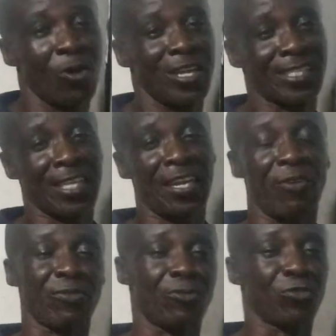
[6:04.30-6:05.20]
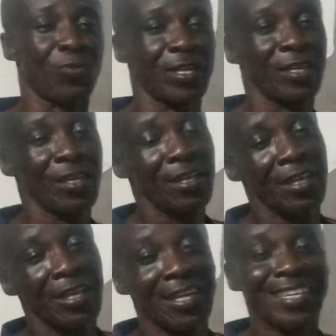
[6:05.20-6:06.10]
external recruitment.
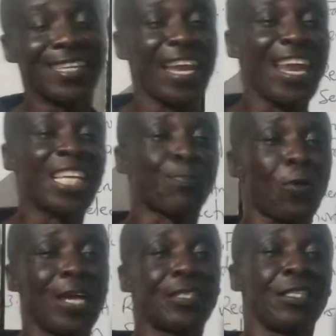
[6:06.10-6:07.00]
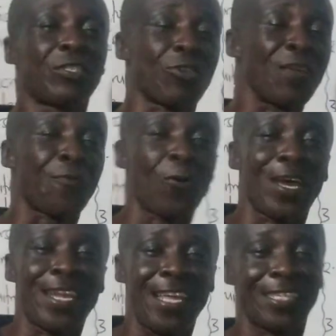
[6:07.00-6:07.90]
The next point,
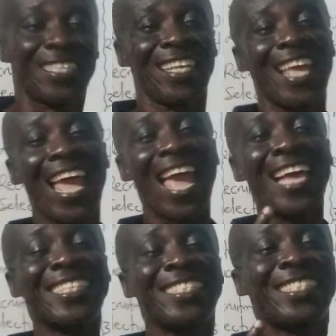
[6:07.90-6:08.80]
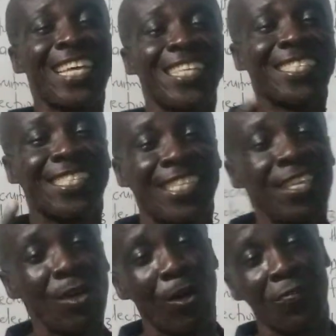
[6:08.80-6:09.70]
straightforward, is the
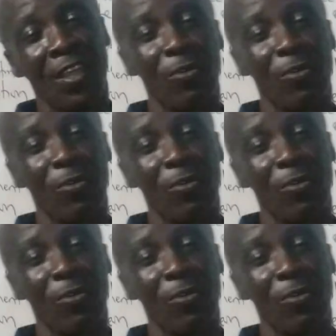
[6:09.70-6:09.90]
urgency of the